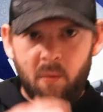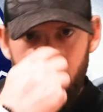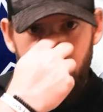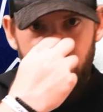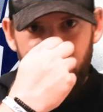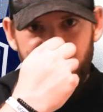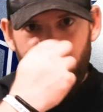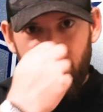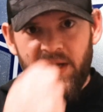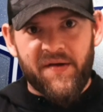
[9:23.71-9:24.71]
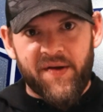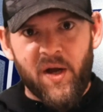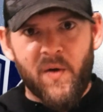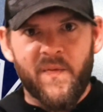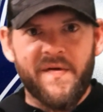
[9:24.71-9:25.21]
when history
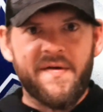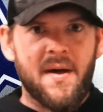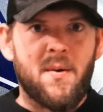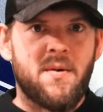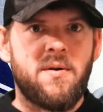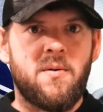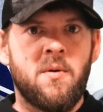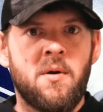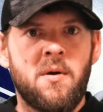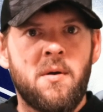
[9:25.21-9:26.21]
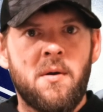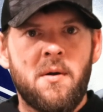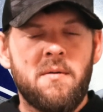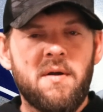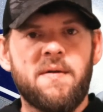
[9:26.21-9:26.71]
itself is telling you
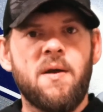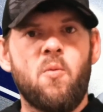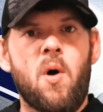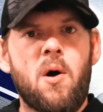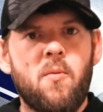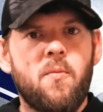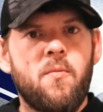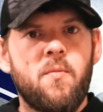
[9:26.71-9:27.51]
that they won't?